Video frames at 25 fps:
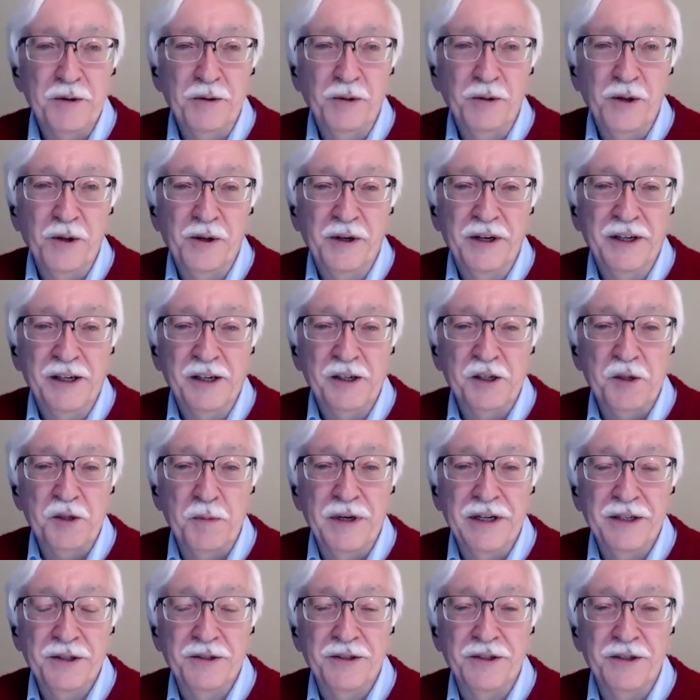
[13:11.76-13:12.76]
you're learning as
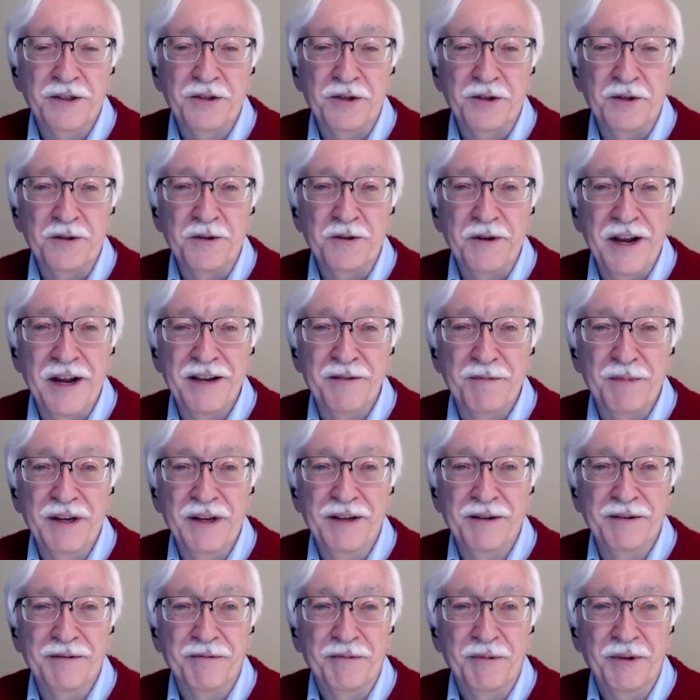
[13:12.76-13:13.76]
much as you had
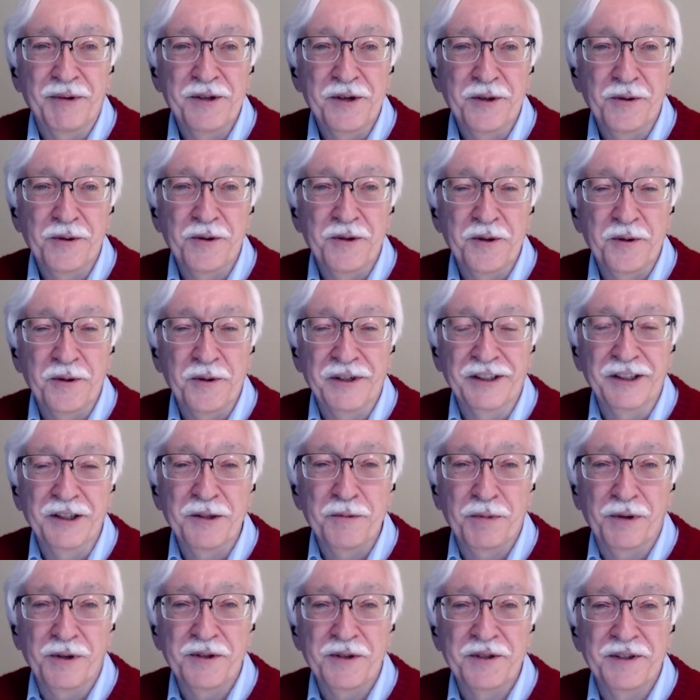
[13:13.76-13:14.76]
been when you were doing it
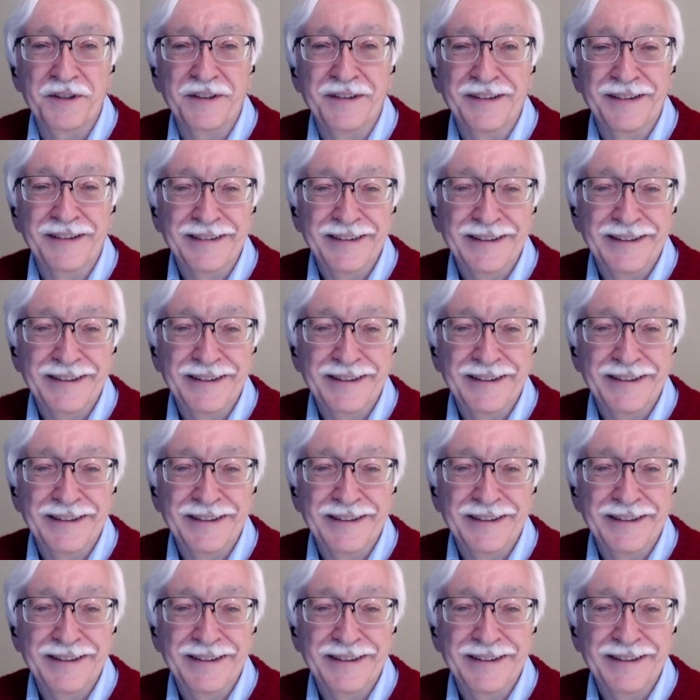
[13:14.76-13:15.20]
in person?